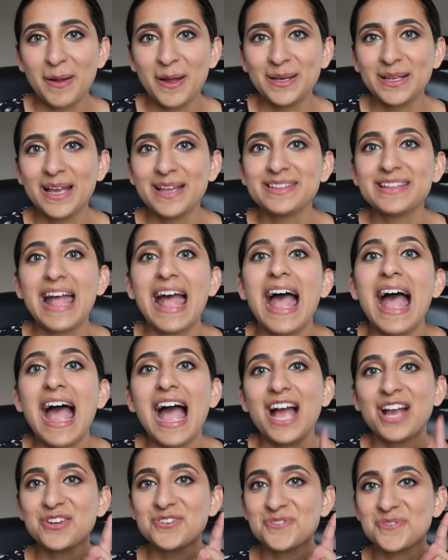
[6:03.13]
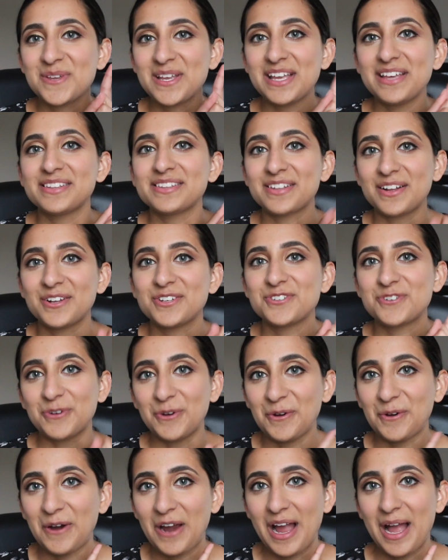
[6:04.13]
podcast actually is not
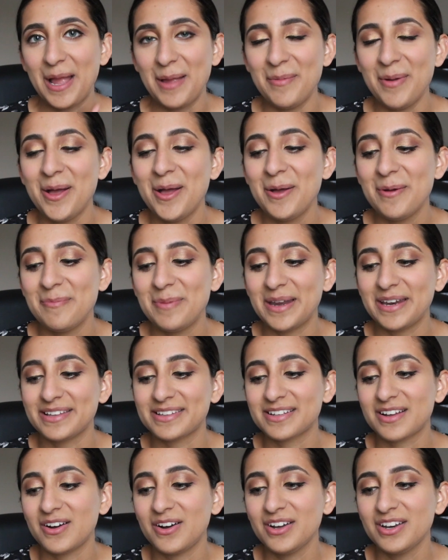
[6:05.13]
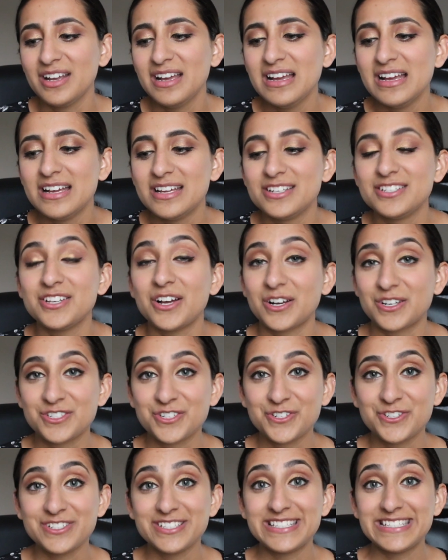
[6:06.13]
true crime, but it's called Dr.